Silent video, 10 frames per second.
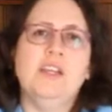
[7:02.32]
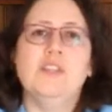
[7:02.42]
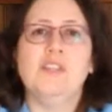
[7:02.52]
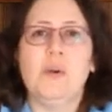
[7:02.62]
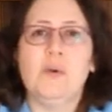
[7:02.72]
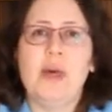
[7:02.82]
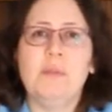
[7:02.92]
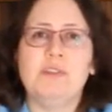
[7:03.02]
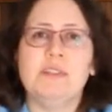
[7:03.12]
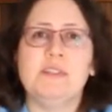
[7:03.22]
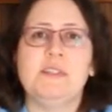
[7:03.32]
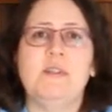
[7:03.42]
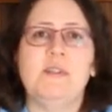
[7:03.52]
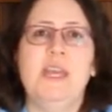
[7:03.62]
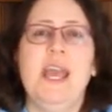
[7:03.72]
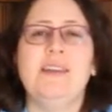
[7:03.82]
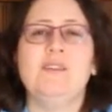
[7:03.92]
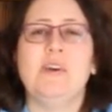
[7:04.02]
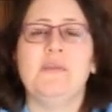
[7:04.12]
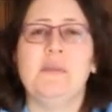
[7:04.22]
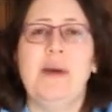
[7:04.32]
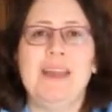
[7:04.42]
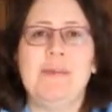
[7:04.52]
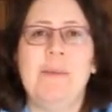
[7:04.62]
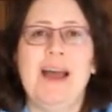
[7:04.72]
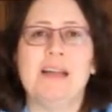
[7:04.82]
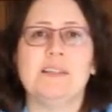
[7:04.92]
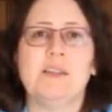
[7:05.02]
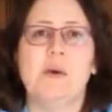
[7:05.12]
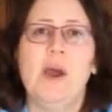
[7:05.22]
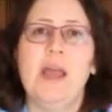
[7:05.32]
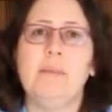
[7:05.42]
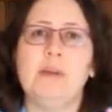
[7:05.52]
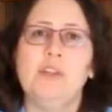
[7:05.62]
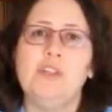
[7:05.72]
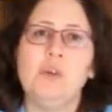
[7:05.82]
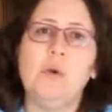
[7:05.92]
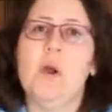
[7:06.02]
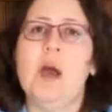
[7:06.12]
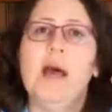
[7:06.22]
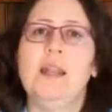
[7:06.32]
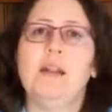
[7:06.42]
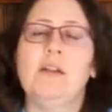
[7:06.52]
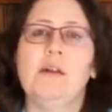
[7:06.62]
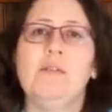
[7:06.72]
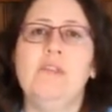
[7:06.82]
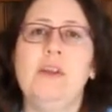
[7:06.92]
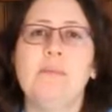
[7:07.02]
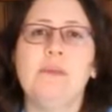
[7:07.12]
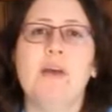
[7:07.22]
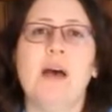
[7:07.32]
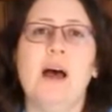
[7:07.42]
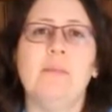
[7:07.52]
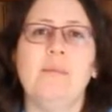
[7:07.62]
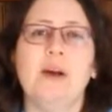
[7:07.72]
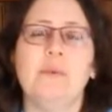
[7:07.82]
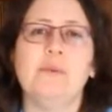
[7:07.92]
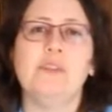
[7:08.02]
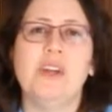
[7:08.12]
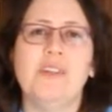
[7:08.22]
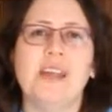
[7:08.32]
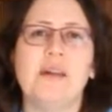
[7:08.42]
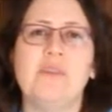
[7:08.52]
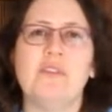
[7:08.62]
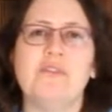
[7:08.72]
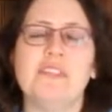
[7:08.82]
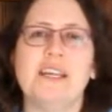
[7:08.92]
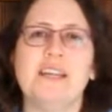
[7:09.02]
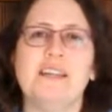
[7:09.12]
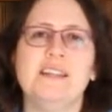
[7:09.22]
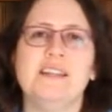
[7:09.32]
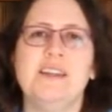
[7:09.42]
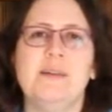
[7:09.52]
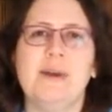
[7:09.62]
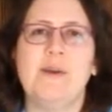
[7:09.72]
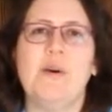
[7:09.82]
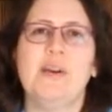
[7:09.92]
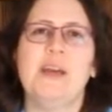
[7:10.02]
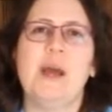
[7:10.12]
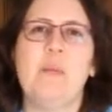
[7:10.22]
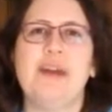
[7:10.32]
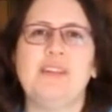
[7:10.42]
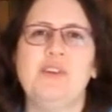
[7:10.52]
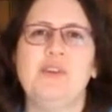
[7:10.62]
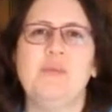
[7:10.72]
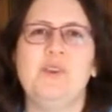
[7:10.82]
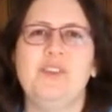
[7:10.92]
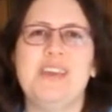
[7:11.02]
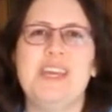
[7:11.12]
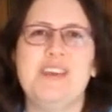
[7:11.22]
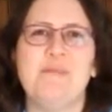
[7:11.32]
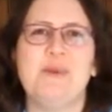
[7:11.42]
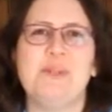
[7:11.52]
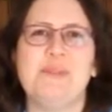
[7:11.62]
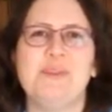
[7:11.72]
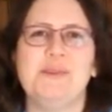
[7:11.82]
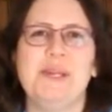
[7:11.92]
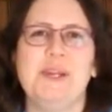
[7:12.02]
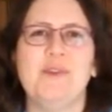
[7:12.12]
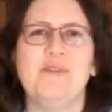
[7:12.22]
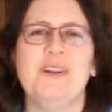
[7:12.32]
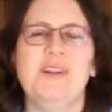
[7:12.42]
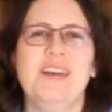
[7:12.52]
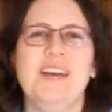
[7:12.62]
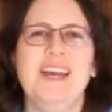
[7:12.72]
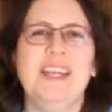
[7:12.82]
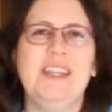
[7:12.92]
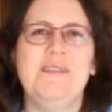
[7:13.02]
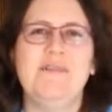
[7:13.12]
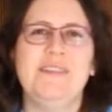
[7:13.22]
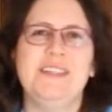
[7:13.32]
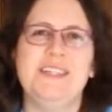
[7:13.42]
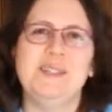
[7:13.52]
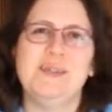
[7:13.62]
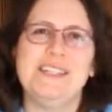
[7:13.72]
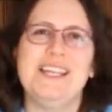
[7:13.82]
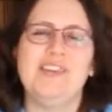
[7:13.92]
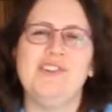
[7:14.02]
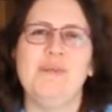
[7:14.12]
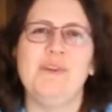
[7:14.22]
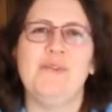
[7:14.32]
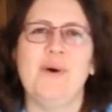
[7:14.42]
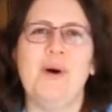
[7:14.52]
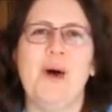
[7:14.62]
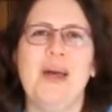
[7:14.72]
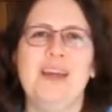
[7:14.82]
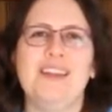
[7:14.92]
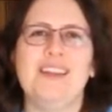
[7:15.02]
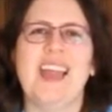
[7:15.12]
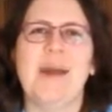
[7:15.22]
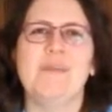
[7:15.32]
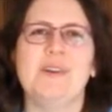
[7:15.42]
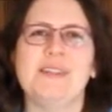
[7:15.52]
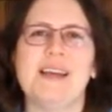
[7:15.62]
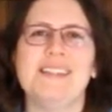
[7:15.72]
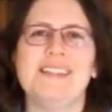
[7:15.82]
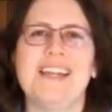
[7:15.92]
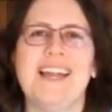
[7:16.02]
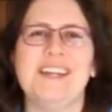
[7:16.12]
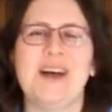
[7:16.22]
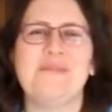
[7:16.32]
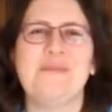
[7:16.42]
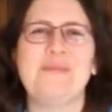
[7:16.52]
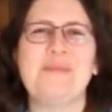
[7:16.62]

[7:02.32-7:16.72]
So that brings us to the end of the paperback. So I am going to do a little flip. I will turn the camera off for a second, turn it back on and come back to you with the ebooks, which we can hopefully then fit into a session before the camera decides it's had enough.